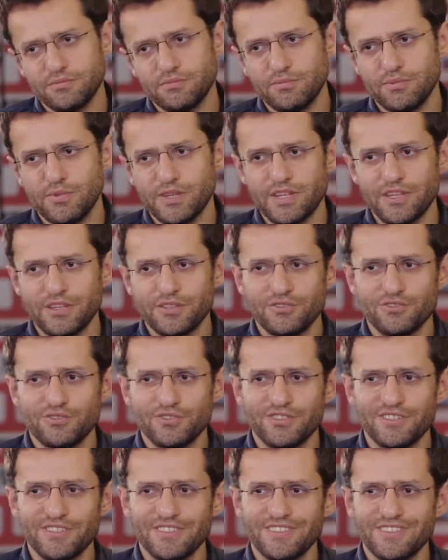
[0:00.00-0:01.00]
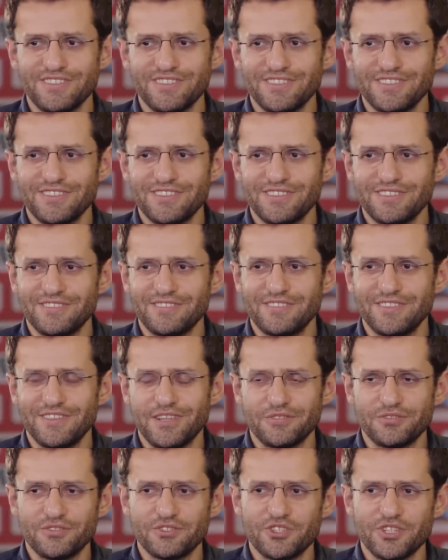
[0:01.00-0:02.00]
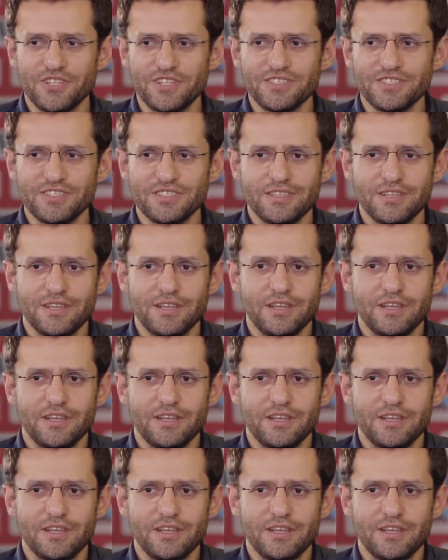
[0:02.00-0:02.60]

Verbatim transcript: my country loves chess.